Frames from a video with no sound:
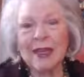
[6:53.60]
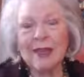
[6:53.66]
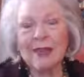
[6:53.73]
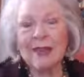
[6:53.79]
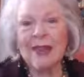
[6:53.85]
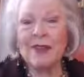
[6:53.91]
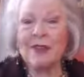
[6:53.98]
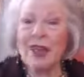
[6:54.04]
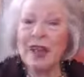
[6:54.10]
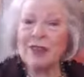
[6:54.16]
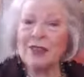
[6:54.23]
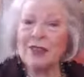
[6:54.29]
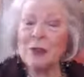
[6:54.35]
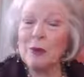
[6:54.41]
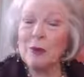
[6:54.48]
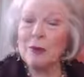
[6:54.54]
Now
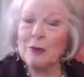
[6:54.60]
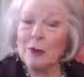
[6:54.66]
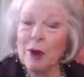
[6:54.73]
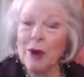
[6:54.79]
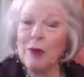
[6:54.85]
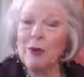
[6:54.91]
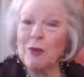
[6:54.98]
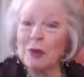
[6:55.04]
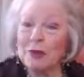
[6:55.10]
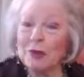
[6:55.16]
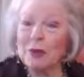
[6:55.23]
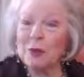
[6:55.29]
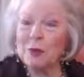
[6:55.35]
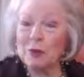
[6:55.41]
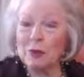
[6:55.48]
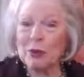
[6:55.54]
that's part of what
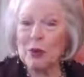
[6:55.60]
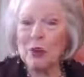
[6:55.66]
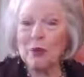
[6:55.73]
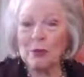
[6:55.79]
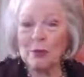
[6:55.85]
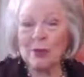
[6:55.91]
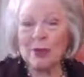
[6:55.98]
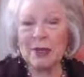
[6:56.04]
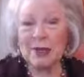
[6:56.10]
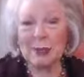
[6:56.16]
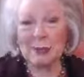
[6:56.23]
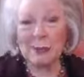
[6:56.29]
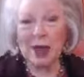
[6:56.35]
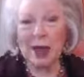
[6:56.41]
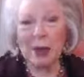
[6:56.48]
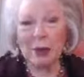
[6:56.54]
this program is
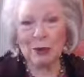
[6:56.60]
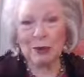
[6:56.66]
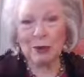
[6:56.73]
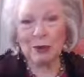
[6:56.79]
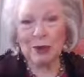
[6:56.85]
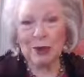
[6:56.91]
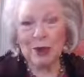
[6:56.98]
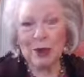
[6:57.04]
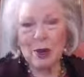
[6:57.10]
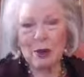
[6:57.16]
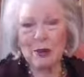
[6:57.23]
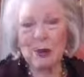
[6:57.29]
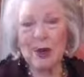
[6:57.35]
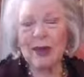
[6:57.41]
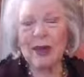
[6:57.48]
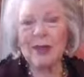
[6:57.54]
about,
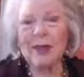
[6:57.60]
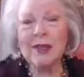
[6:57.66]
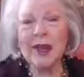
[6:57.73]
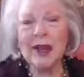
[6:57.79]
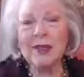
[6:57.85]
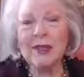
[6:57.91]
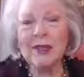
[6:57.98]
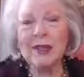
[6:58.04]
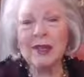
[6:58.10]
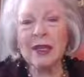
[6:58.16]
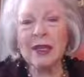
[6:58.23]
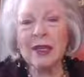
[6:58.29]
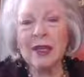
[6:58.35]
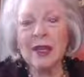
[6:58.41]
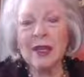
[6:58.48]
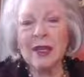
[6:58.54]

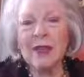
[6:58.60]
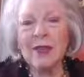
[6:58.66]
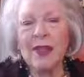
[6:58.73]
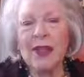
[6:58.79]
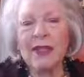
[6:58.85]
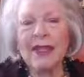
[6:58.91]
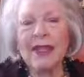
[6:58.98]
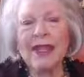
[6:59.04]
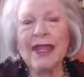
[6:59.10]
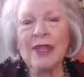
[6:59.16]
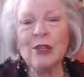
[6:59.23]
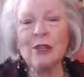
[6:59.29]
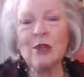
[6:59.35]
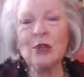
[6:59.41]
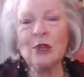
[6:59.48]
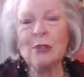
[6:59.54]
recognizing that
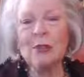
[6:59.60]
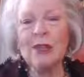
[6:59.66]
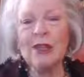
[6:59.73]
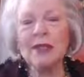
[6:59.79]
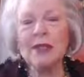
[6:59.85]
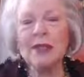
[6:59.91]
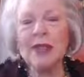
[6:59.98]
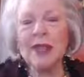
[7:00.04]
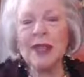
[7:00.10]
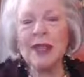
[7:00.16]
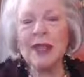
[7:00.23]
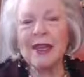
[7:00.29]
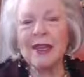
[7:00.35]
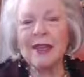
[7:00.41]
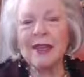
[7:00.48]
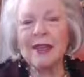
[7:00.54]
IntoMeSee,